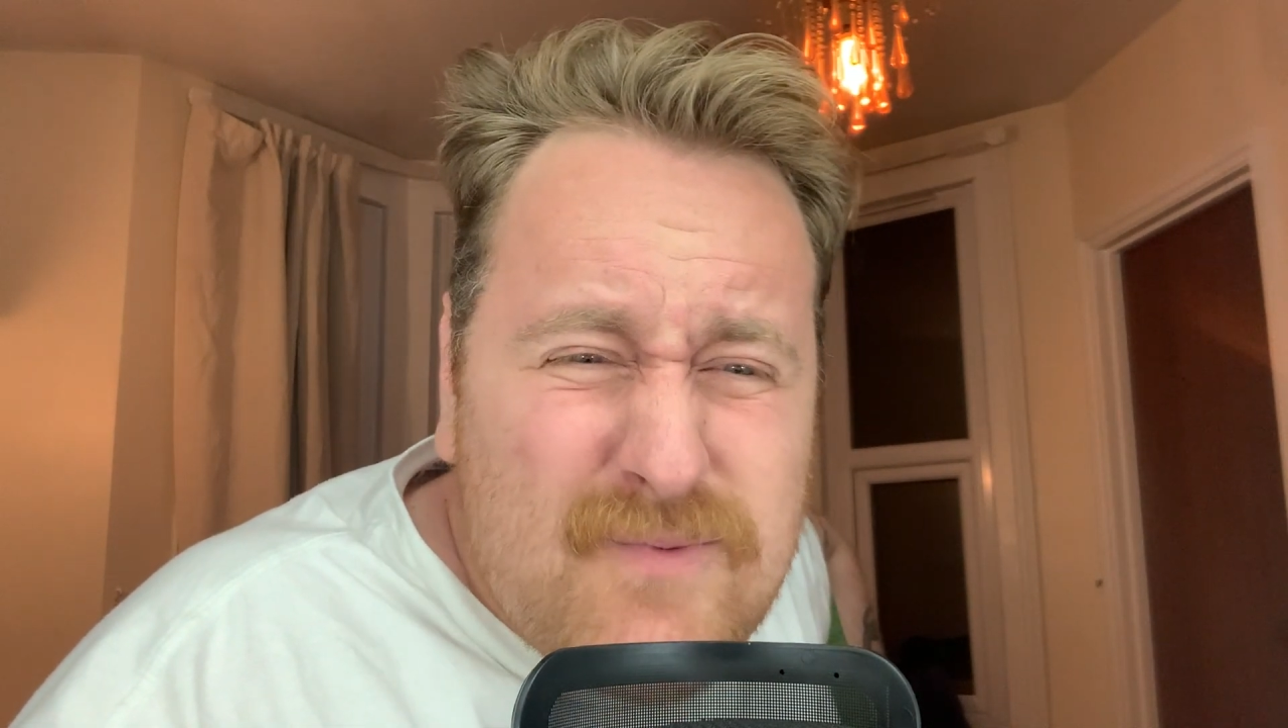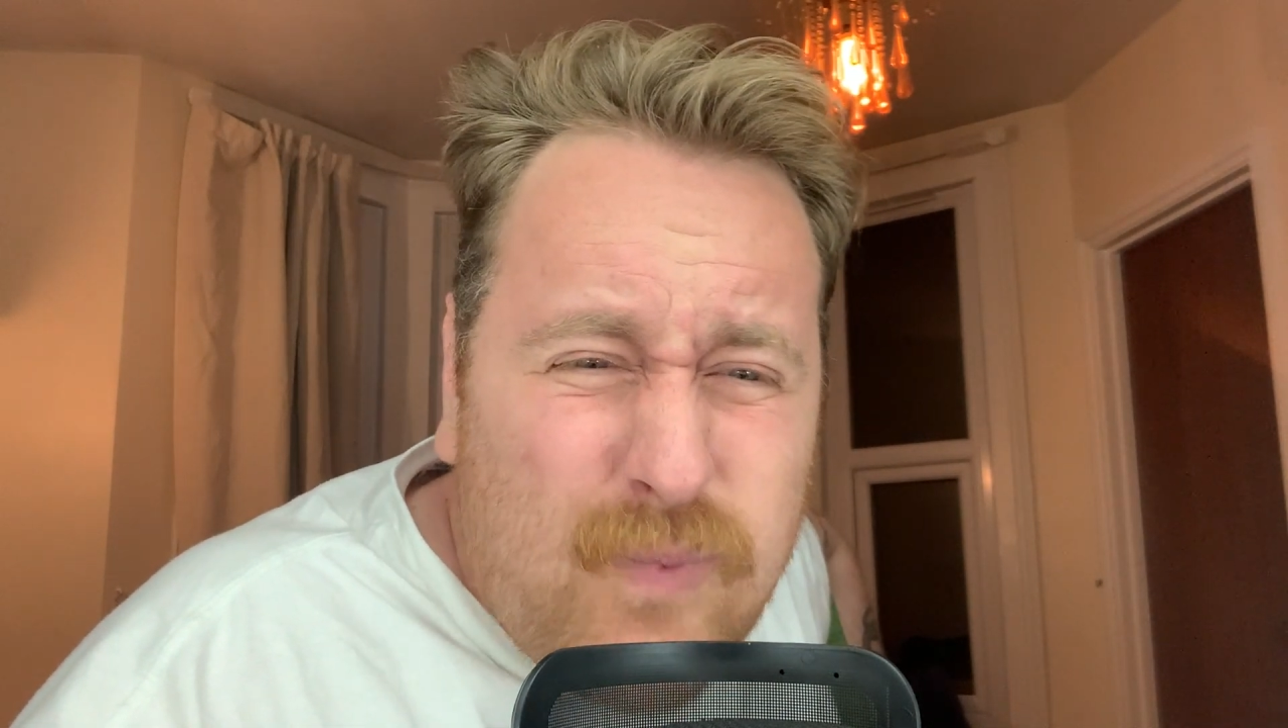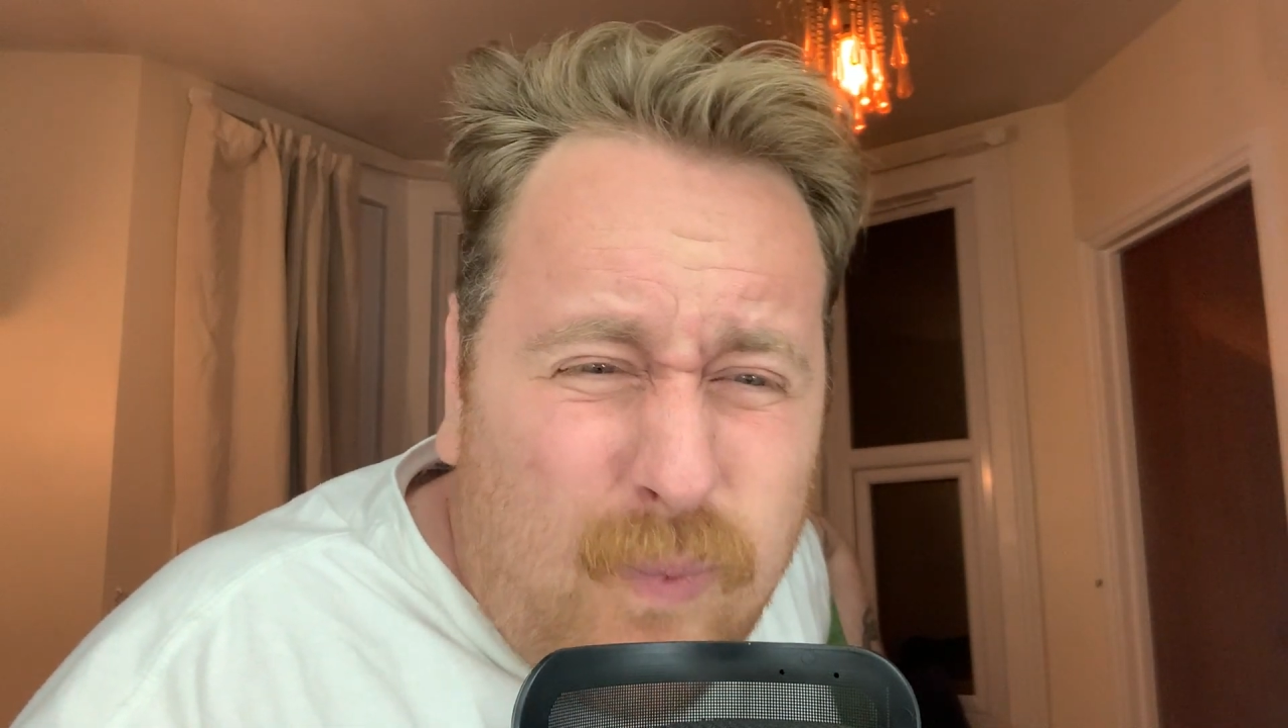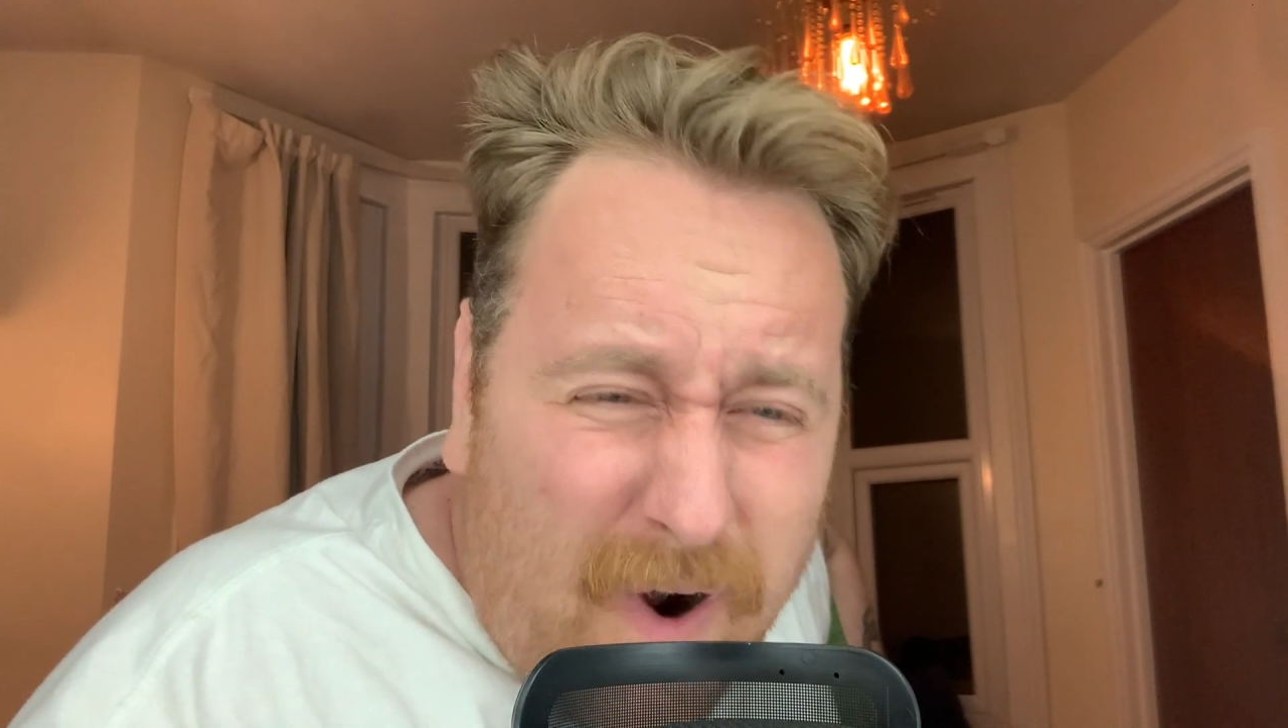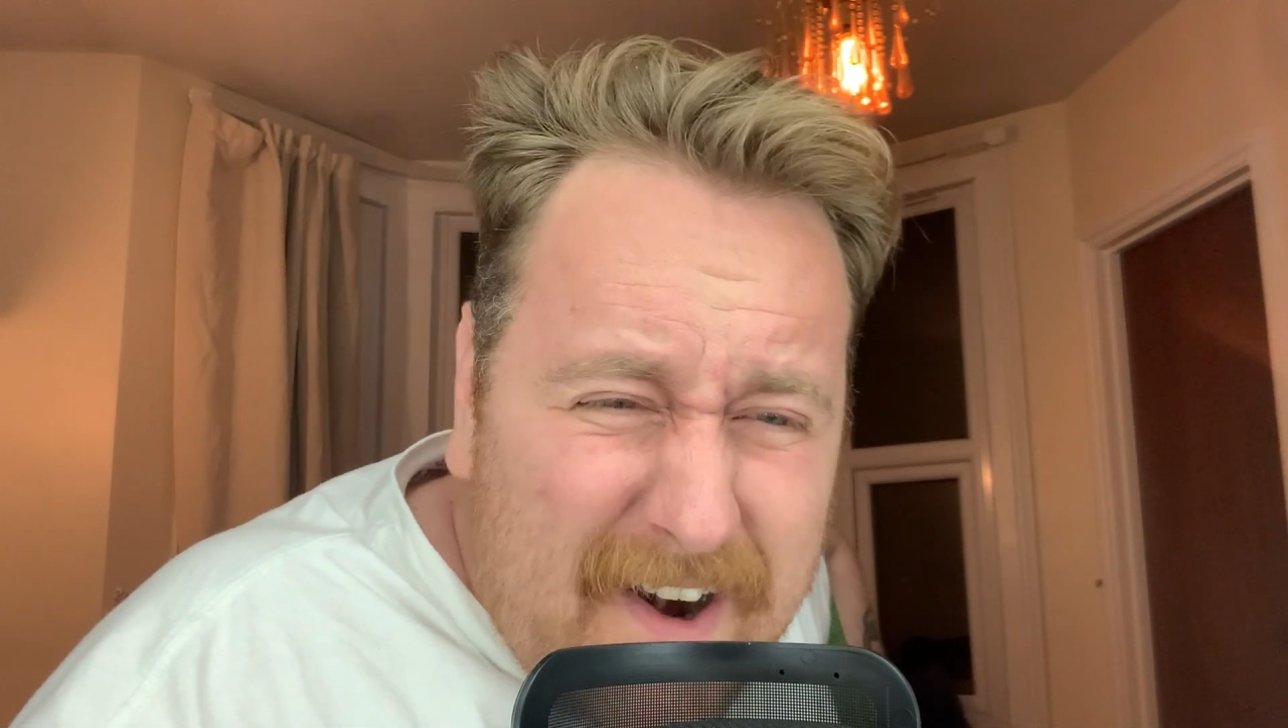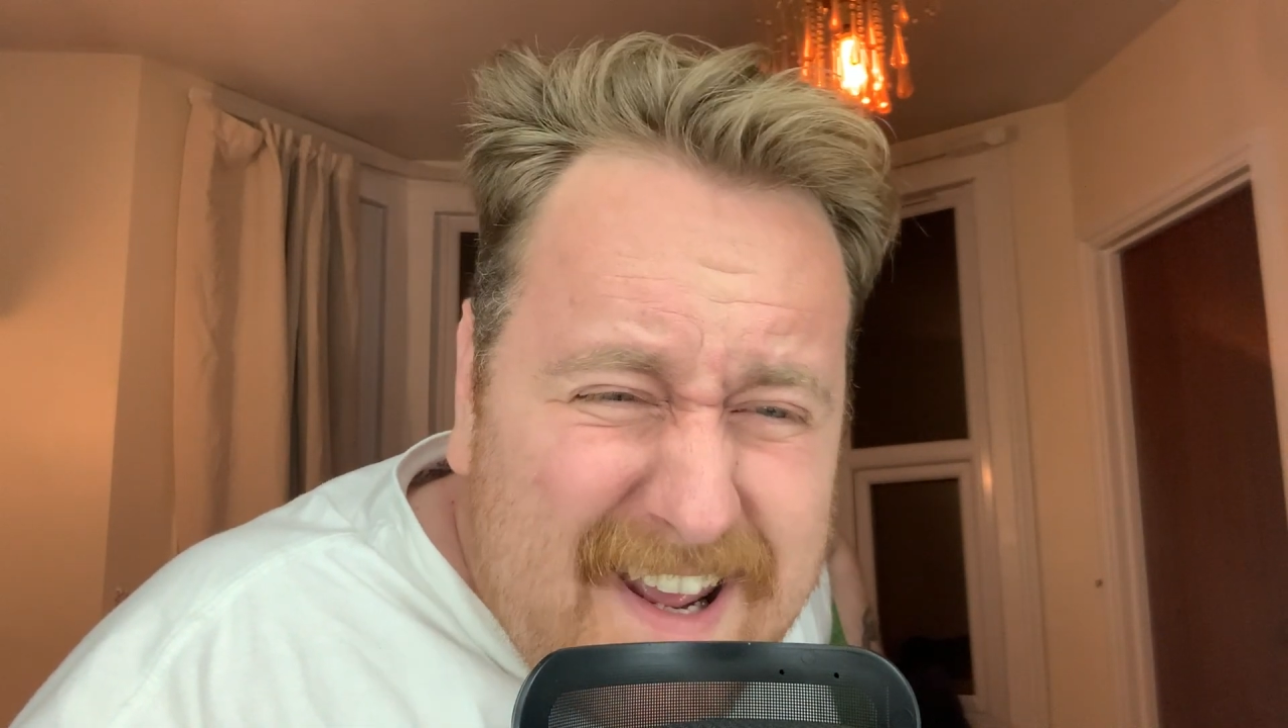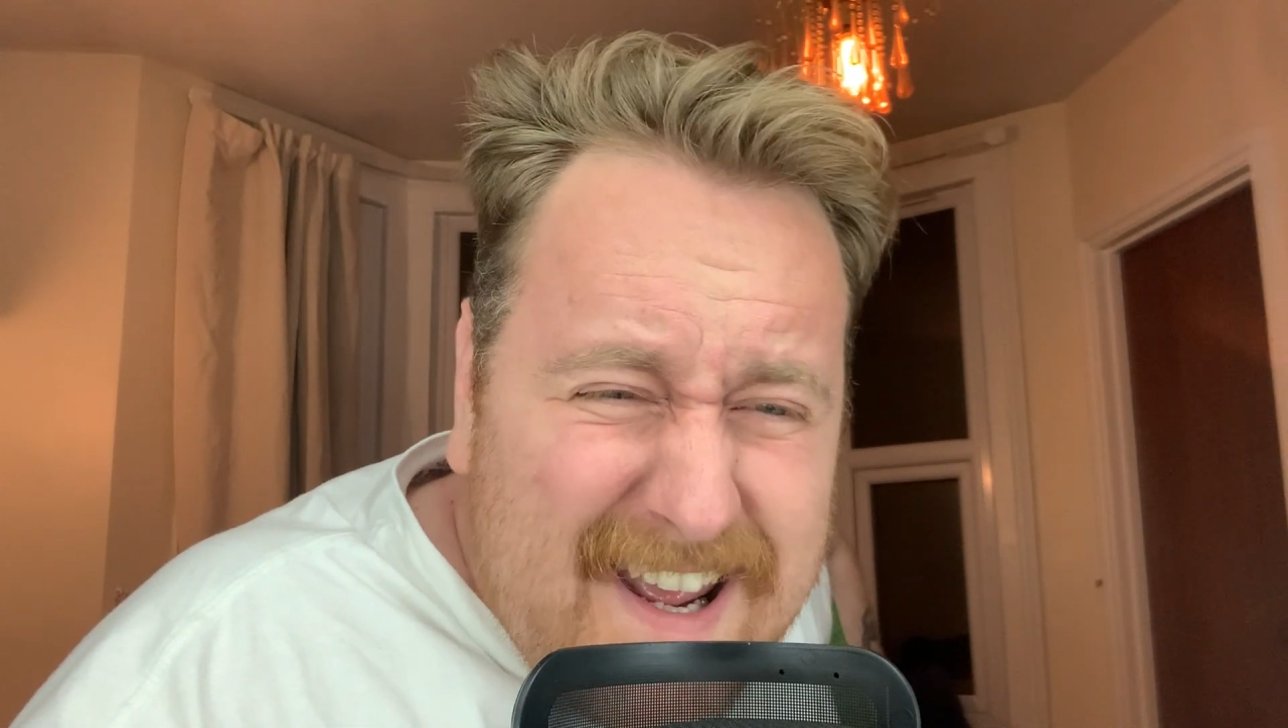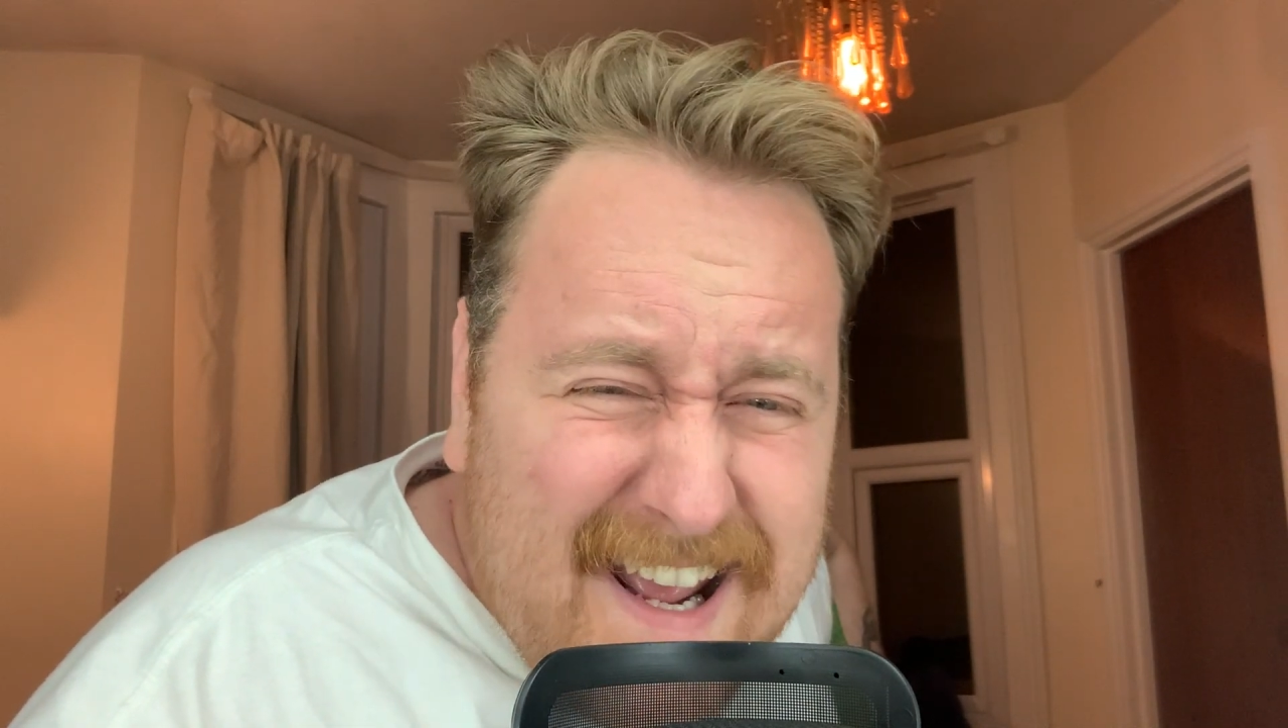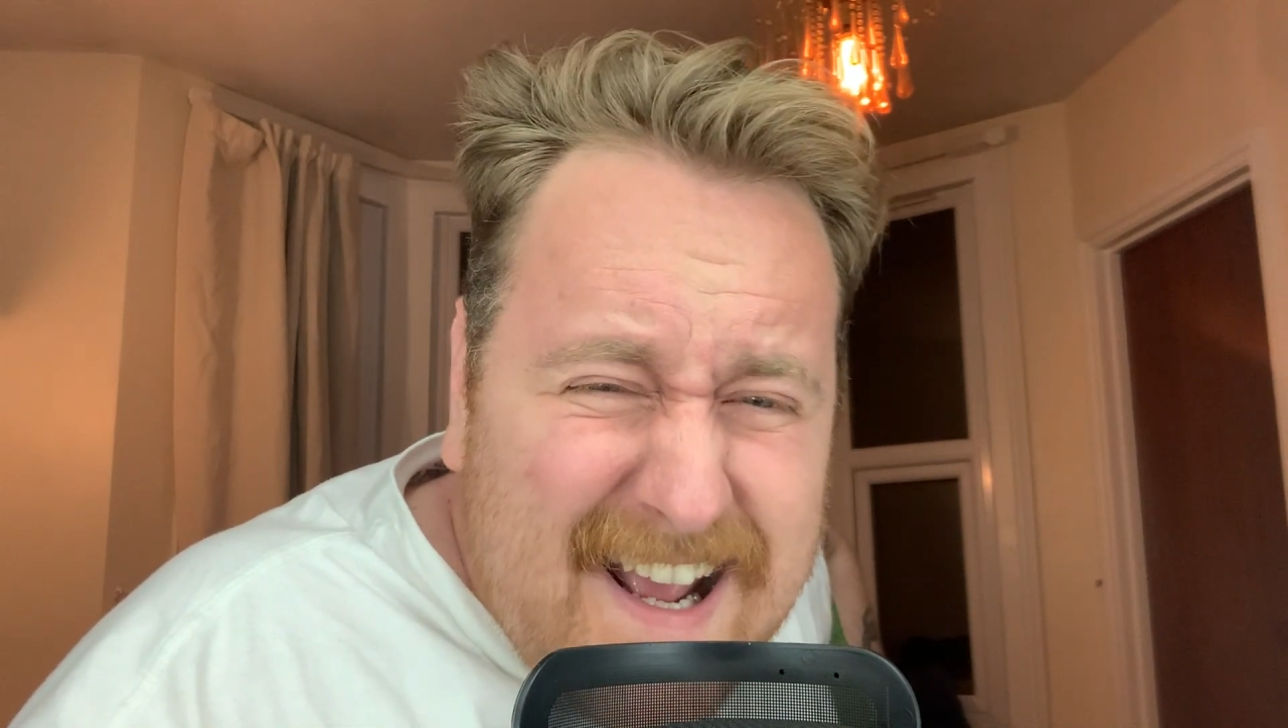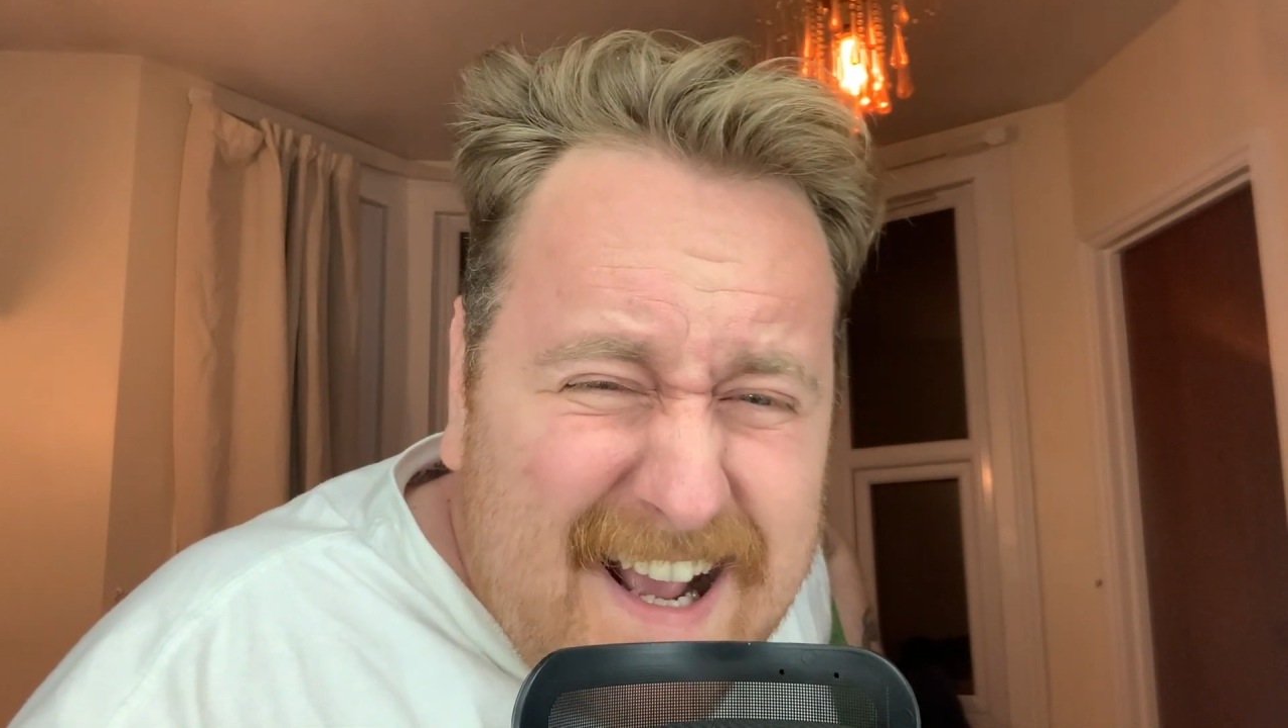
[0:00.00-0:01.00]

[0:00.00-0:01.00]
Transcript: won it